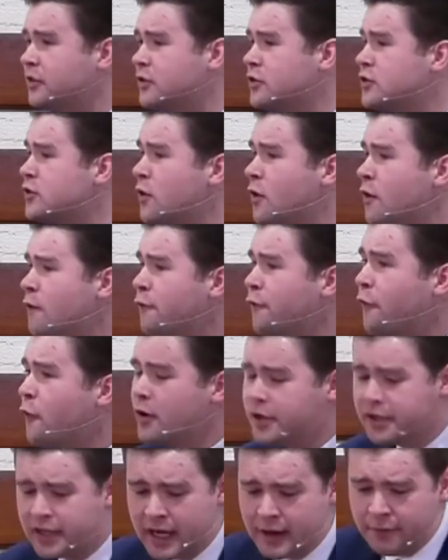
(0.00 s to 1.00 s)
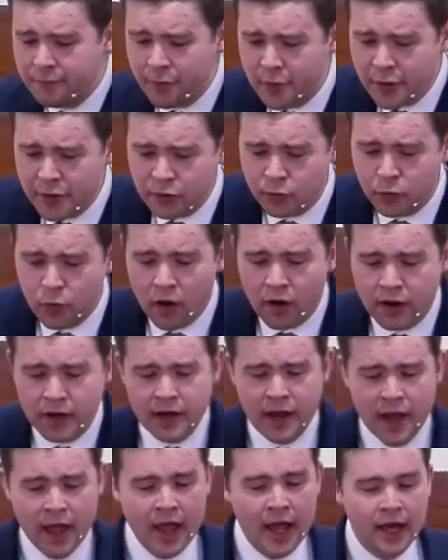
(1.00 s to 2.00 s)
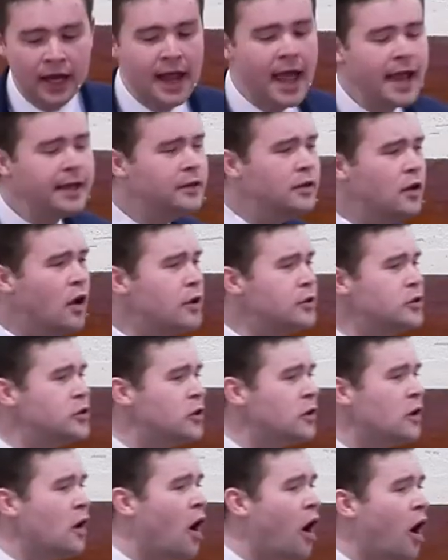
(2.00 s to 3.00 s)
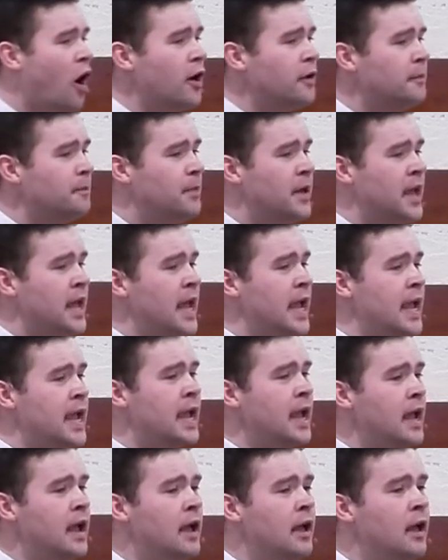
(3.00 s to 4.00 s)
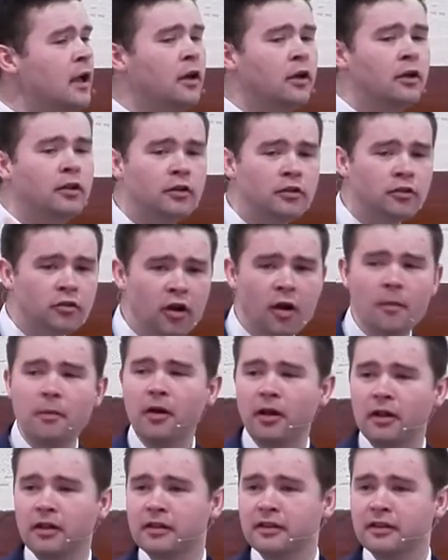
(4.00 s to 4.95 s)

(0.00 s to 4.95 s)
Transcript: in John 14, verse 1 Let not your heart be troubled.